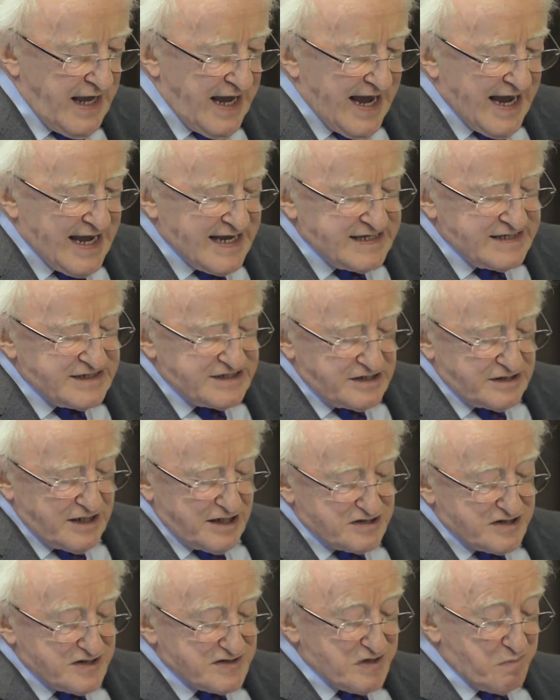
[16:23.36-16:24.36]
And in
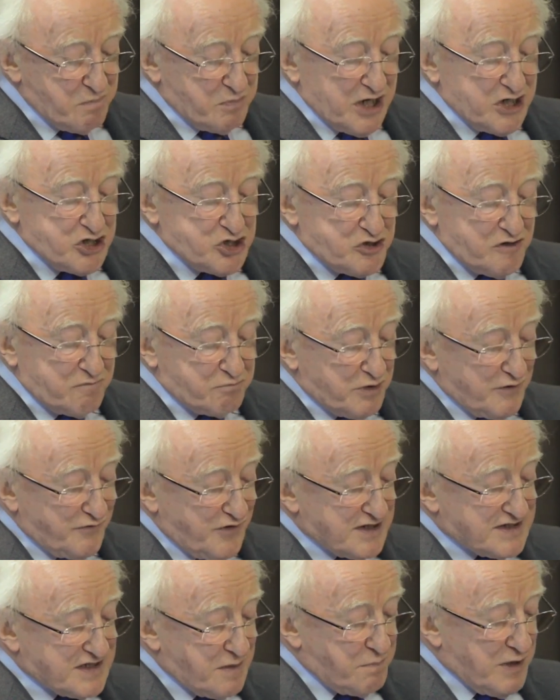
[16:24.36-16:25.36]
anticipation of
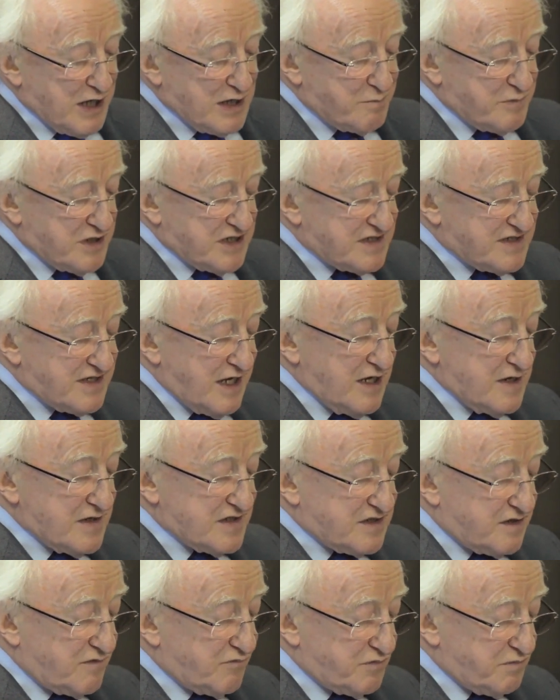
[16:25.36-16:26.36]
Professor Bellamy's
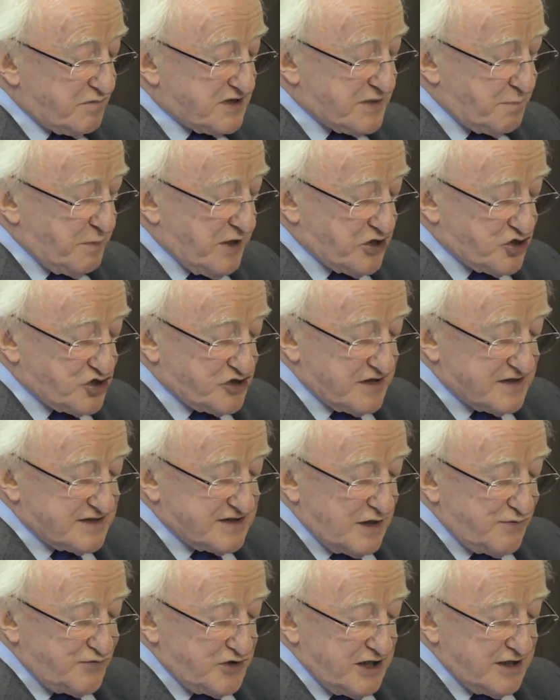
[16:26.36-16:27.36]
speech this
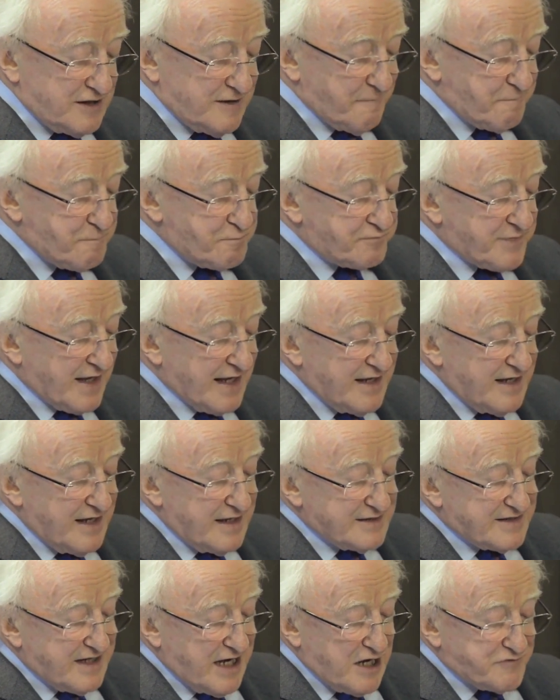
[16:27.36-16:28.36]
evening,
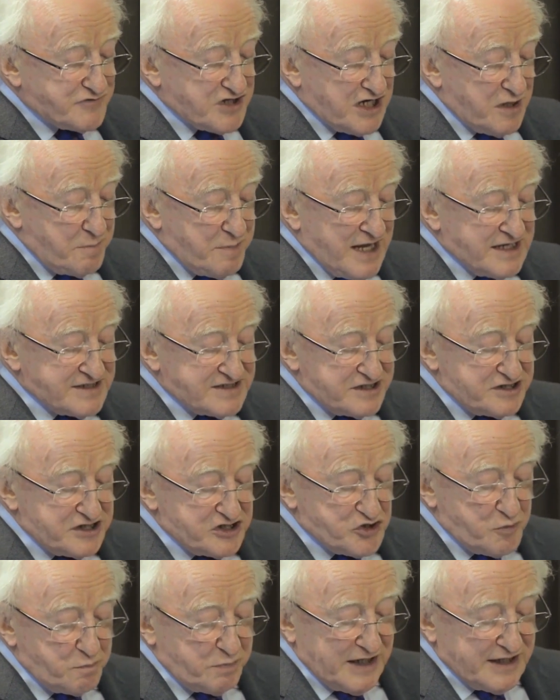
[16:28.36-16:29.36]
they have the capacity
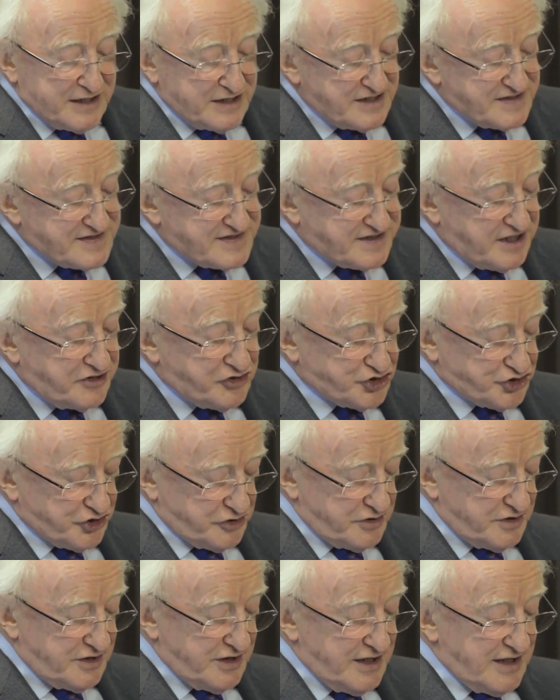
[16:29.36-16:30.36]
to play an essential
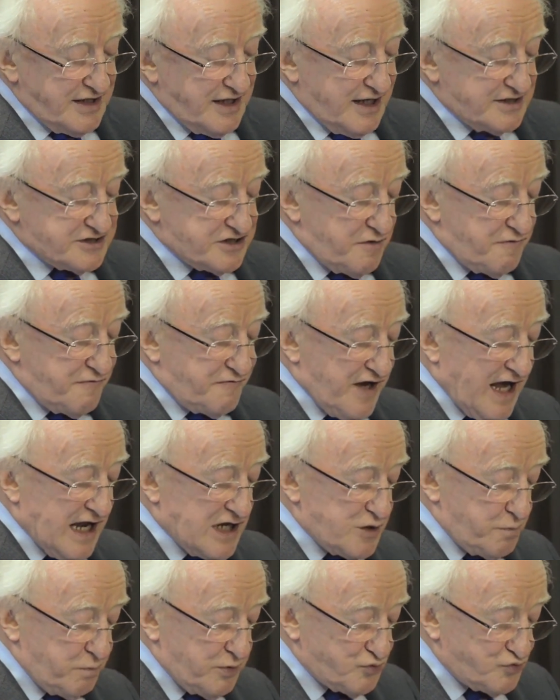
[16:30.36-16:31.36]
and
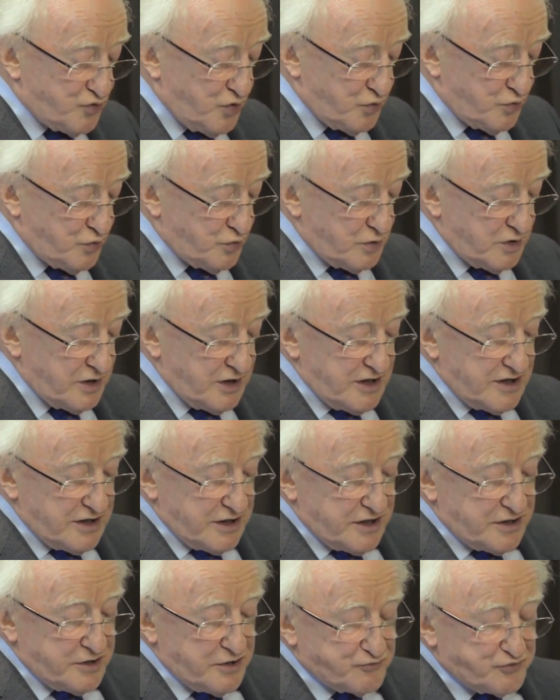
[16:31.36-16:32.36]
invaluable role
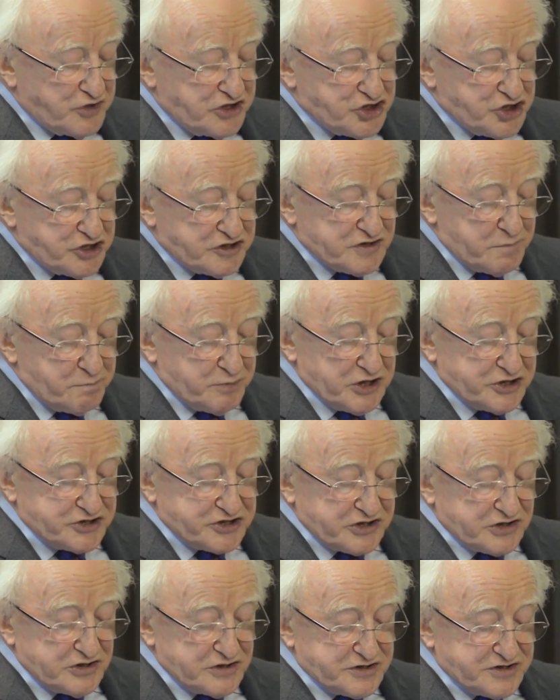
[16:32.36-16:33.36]
in enriching the
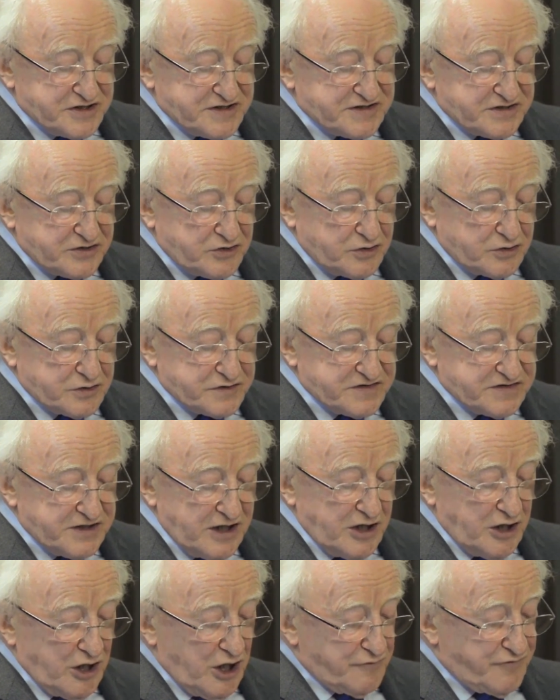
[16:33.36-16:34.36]
political discourse
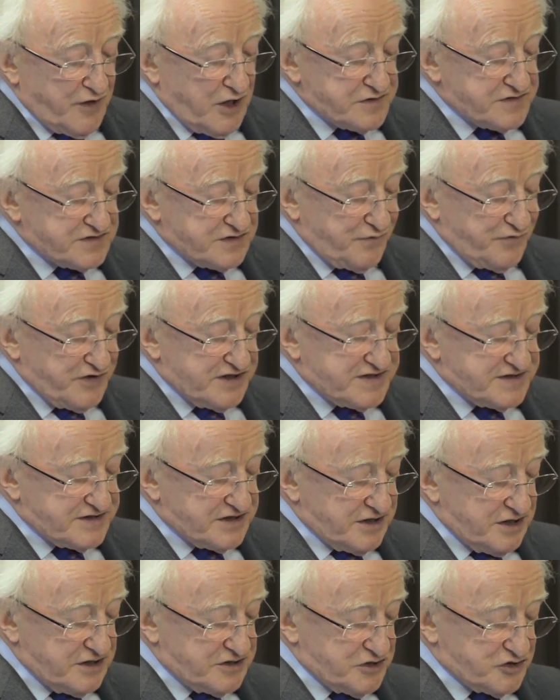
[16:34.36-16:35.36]
of our
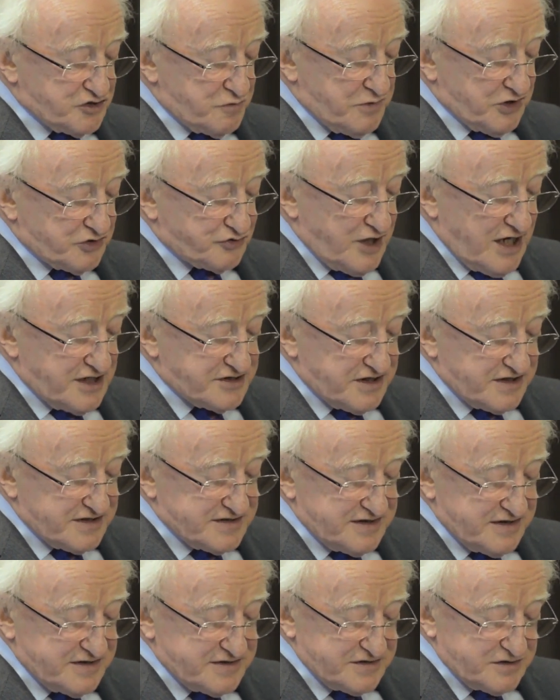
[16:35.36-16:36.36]
sophisticated democratic
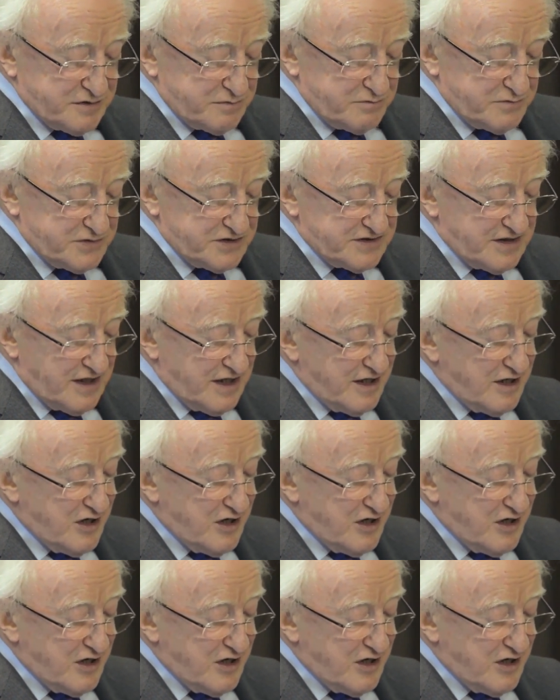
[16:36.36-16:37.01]
systems.